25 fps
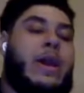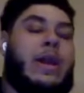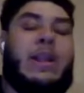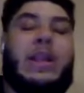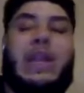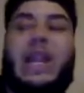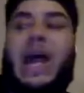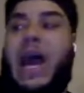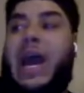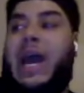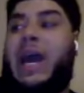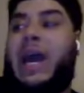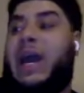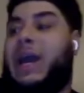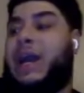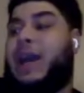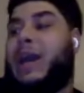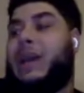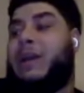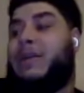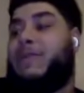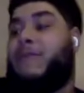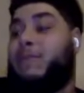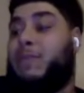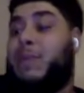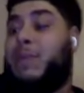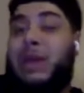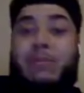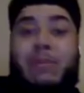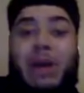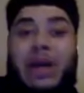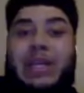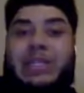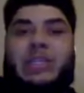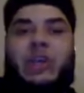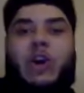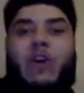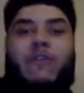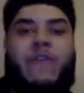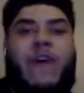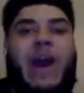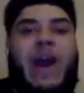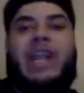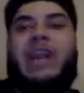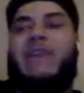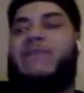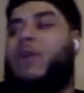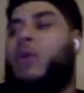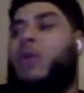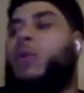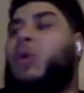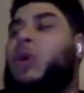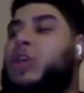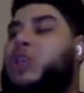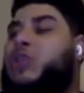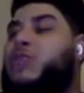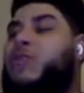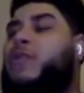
like me, myself, I never was